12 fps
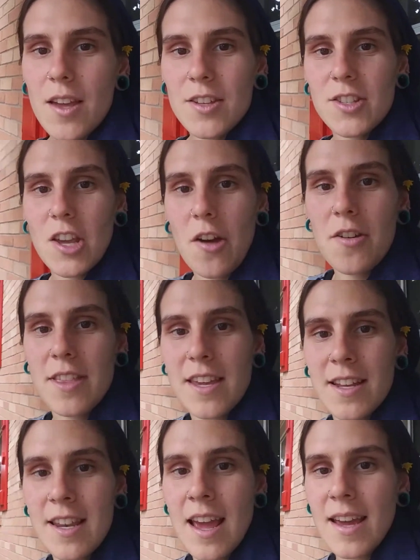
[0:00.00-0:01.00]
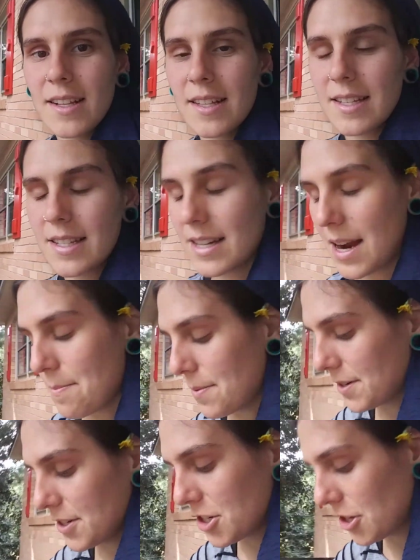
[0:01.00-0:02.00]
So the next
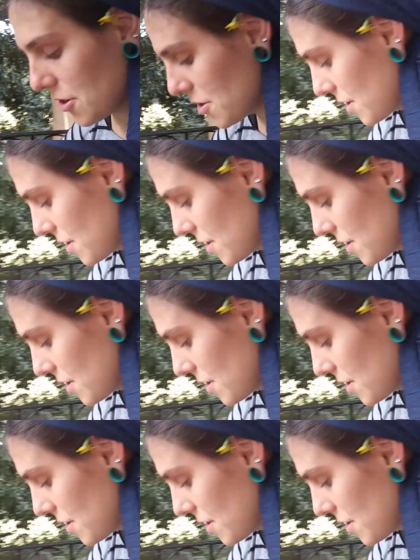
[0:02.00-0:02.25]
diaper to show you